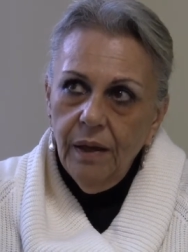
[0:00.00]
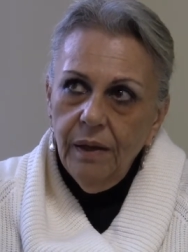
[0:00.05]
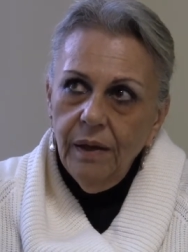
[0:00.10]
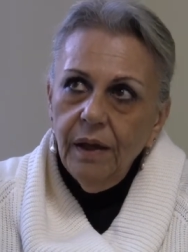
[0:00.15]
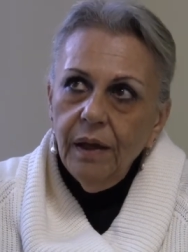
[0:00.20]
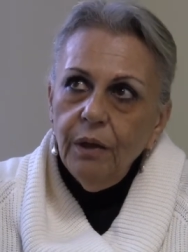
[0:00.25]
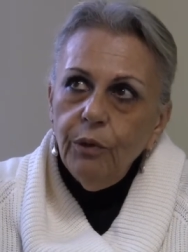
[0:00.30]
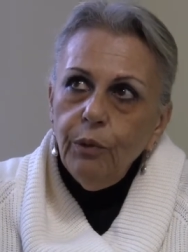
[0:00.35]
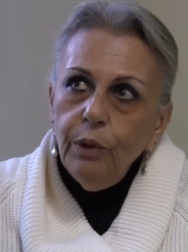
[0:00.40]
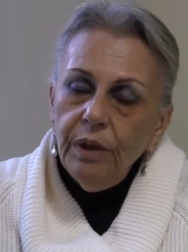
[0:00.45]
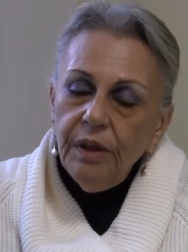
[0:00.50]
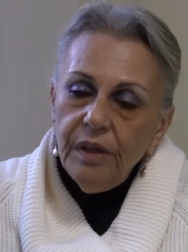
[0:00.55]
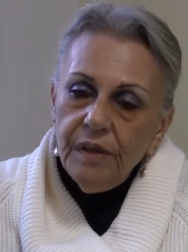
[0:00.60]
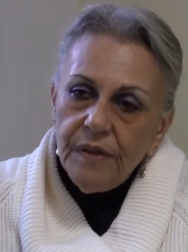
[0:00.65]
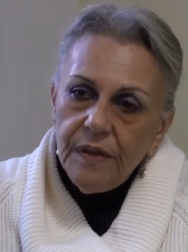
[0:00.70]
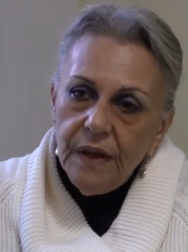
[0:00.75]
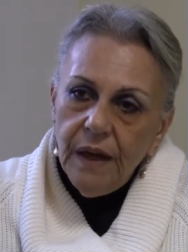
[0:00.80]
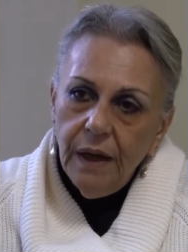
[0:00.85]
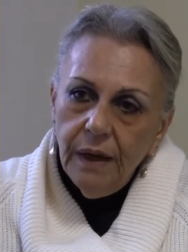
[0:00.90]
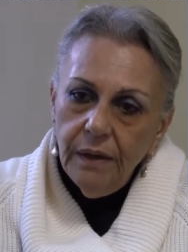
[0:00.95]
And then we
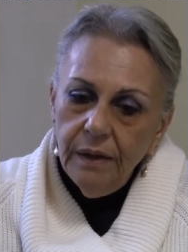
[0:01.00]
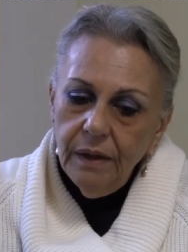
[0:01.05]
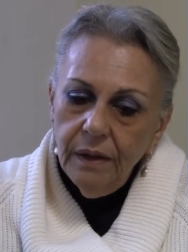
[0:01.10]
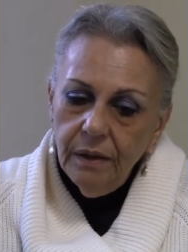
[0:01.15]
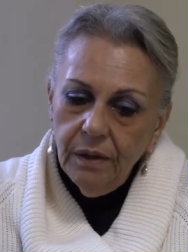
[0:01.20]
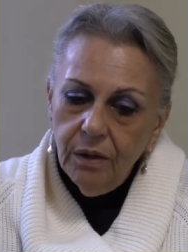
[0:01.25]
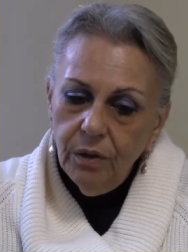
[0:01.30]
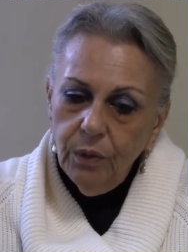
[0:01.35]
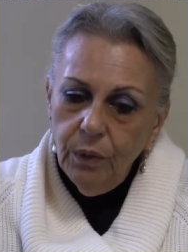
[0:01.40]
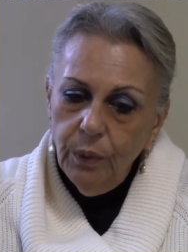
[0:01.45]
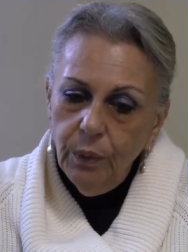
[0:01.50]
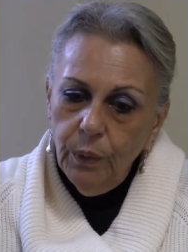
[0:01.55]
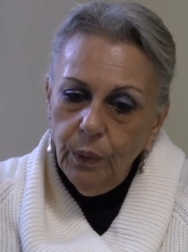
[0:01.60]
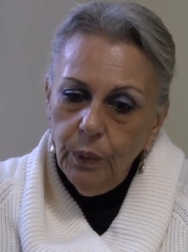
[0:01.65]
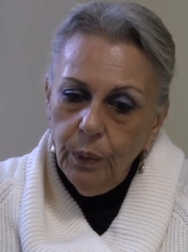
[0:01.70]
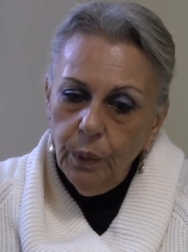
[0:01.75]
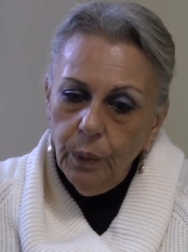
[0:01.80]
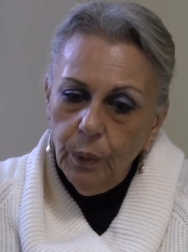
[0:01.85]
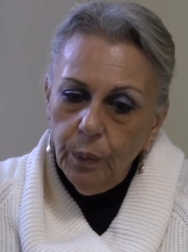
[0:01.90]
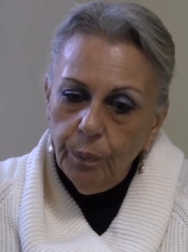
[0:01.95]
decided
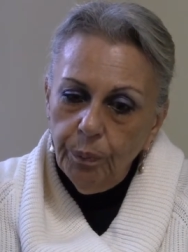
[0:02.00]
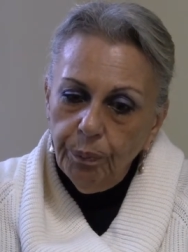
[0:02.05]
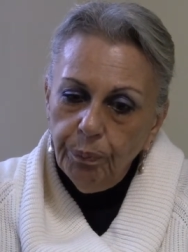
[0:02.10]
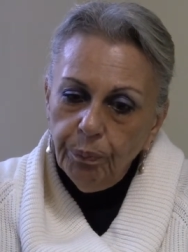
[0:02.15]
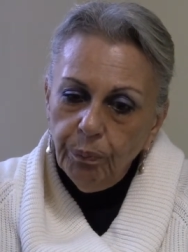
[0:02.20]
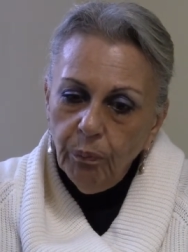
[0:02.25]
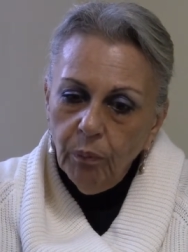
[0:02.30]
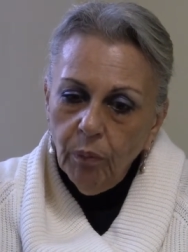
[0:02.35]
to